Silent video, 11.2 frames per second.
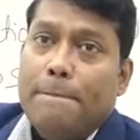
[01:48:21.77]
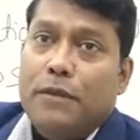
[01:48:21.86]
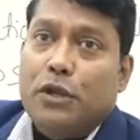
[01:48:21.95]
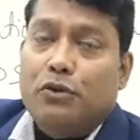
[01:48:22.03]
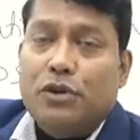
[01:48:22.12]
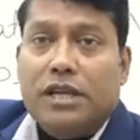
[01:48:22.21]

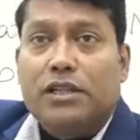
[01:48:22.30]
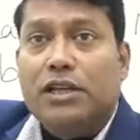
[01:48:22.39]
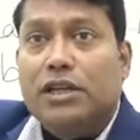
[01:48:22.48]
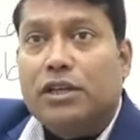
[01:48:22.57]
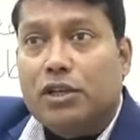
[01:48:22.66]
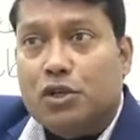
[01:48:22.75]
You take
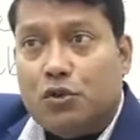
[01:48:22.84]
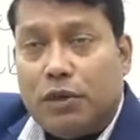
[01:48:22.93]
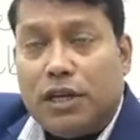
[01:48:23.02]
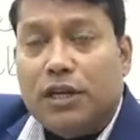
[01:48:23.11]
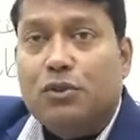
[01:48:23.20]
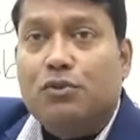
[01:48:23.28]
the
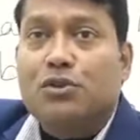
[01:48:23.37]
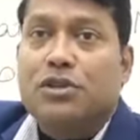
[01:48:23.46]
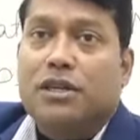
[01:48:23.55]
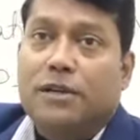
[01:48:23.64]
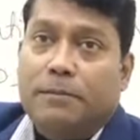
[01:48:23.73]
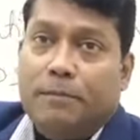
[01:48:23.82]
Ujjwala
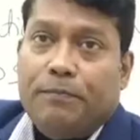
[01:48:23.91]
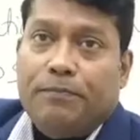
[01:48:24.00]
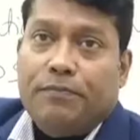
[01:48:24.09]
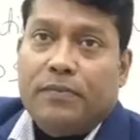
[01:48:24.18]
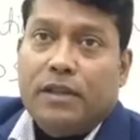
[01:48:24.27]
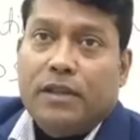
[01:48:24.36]
Yojana,
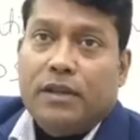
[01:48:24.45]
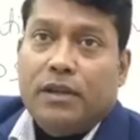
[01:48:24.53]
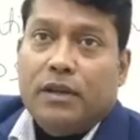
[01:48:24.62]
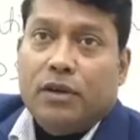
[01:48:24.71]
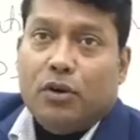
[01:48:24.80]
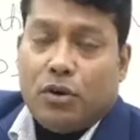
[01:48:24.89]

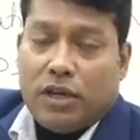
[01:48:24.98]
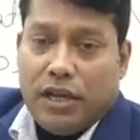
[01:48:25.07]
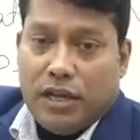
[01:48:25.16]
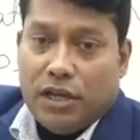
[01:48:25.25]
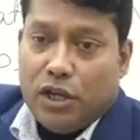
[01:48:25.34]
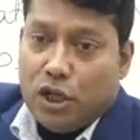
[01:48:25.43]

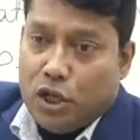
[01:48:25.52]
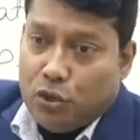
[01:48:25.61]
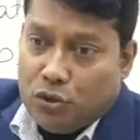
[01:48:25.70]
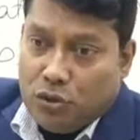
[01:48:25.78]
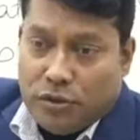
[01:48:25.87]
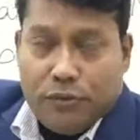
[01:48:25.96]
okay,
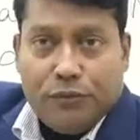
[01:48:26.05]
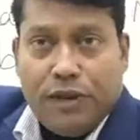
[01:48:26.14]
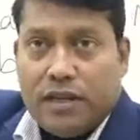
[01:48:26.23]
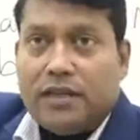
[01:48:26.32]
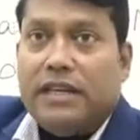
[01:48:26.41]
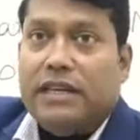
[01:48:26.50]

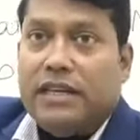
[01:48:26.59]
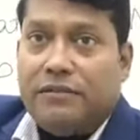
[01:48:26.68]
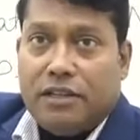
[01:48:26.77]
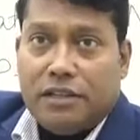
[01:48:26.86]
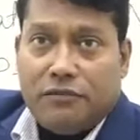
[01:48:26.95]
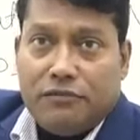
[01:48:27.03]
where they are
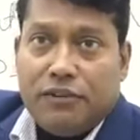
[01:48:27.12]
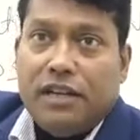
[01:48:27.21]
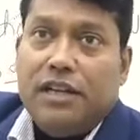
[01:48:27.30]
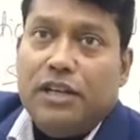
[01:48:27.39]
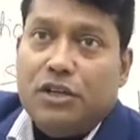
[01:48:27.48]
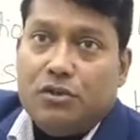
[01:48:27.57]
giving the free
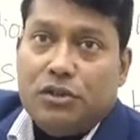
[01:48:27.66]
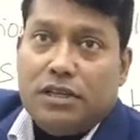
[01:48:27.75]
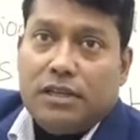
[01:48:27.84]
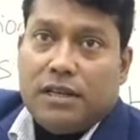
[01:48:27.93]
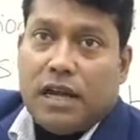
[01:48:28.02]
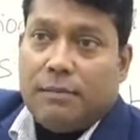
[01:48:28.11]
link to
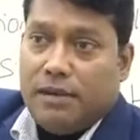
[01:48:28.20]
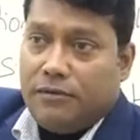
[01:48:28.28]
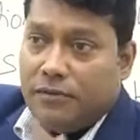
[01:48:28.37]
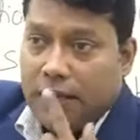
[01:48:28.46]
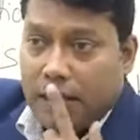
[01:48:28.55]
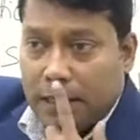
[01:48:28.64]
the,
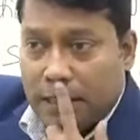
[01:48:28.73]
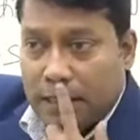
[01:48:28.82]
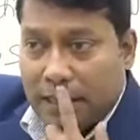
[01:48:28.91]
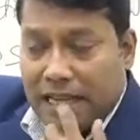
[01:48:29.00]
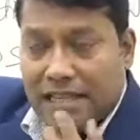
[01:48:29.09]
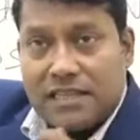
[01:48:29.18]
free
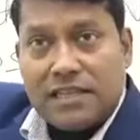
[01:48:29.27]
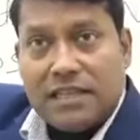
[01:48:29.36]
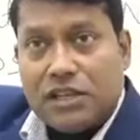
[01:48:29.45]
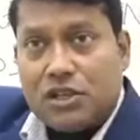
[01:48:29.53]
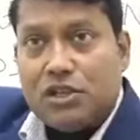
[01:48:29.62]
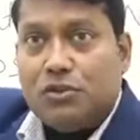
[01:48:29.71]
gas
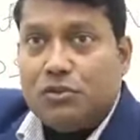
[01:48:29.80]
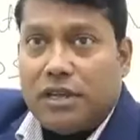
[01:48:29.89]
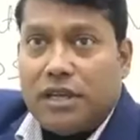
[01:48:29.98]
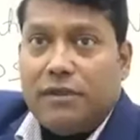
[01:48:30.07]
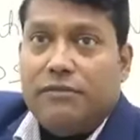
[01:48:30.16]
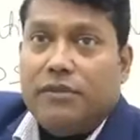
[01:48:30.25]
connection to
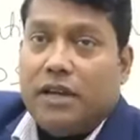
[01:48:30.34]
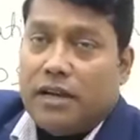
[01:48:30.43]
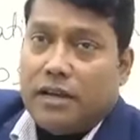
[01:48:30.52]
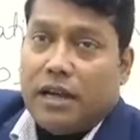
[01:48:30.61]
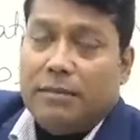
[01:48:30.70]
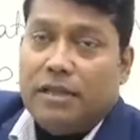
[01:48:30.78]
the,
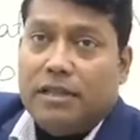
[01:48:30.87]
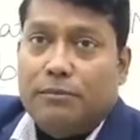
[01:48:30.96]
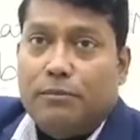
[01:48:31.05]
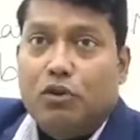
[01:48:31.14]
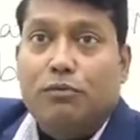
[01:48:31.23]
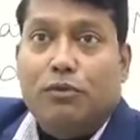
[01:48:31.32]
the
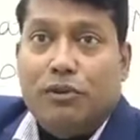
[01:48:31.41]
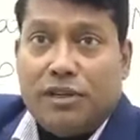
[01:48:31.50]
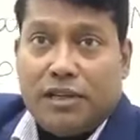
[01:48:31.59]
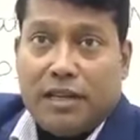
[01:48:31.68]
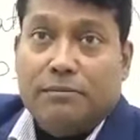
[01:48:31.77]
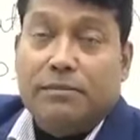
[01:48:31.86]
below poverty
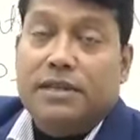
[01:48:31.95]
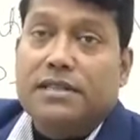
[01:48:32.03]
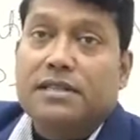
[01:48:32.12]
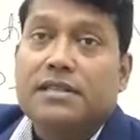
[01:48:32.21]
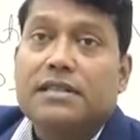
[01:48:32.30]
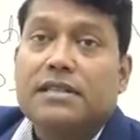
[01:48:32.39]
line
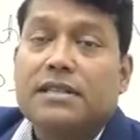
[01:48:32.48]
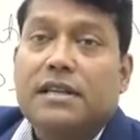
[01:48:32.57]
persons.